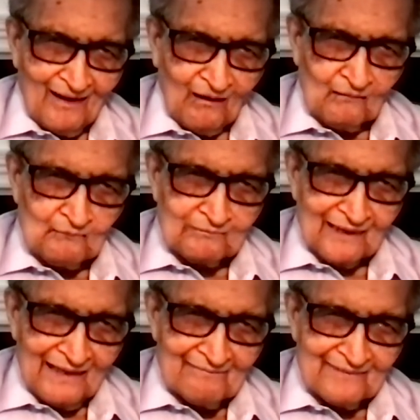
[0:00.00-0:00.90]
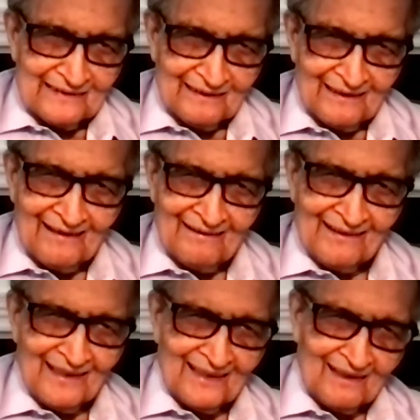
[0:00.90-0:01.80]
Almost everything
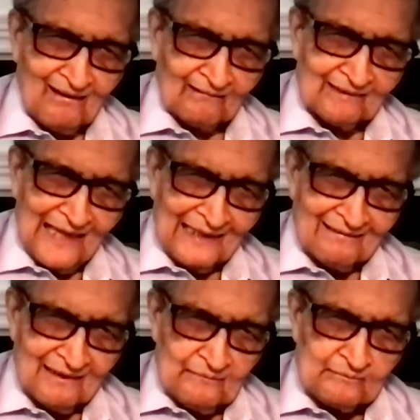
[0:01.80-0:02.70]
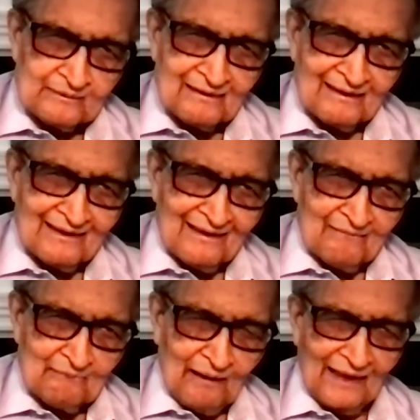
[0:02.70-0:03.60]
got eclipsed
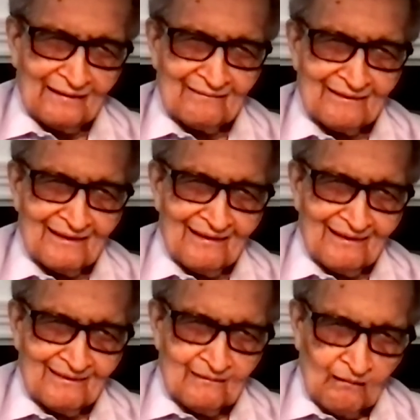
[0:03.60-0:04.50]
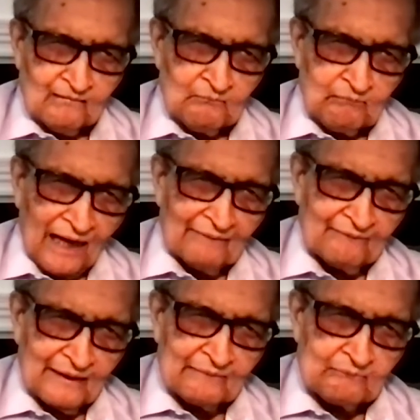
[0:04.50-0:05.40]
by not
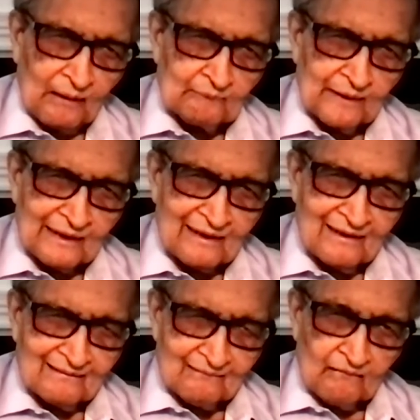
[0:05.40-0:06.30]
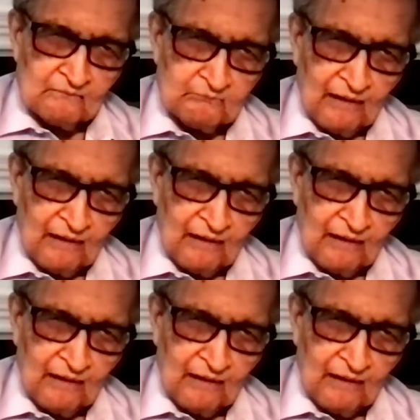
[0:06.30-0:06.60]
private, public, not